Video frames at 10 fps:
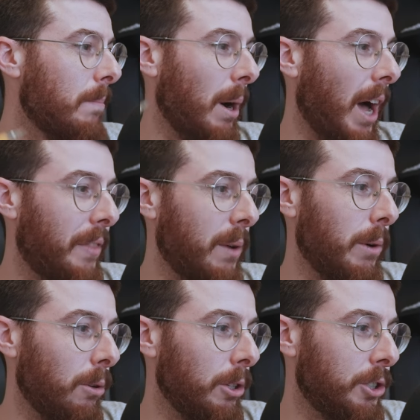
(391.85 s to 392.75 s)
But I think
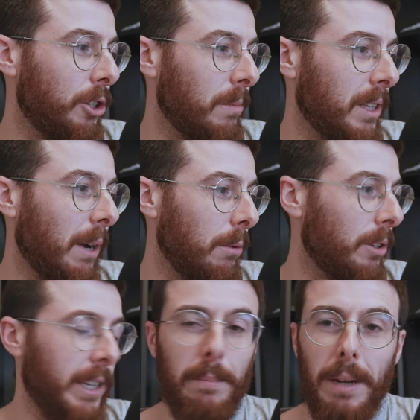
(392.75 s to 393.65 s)
we all assumed that they were
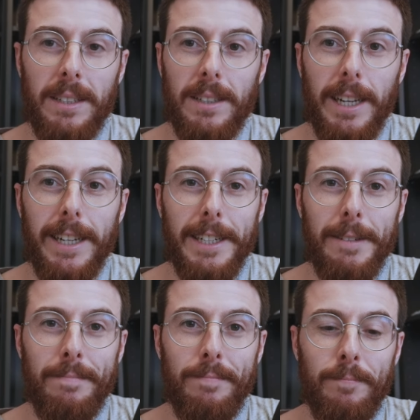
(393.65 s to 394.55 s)
looking at
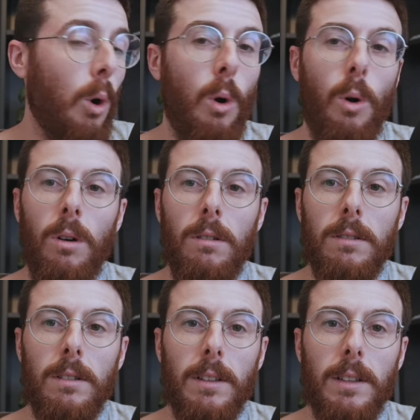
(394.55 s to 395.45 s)
Bastianini. Or